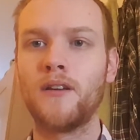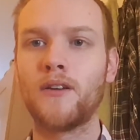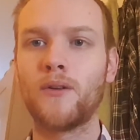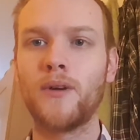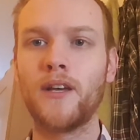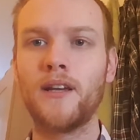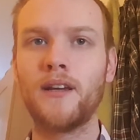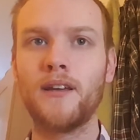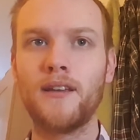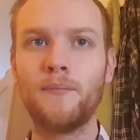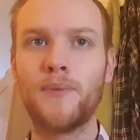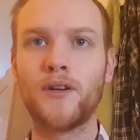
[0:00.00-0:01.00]
You know,
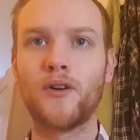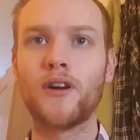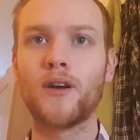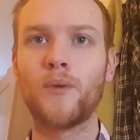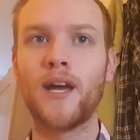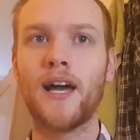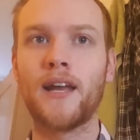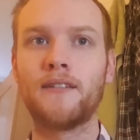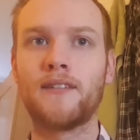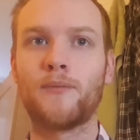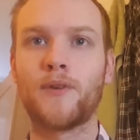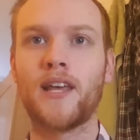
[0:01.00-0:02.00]
in Pandaria we had
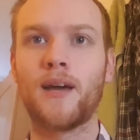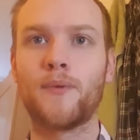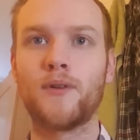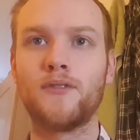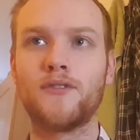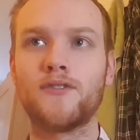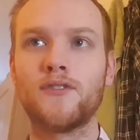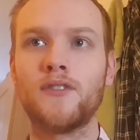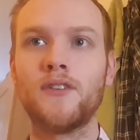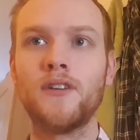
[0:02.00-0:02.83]
separate capitals,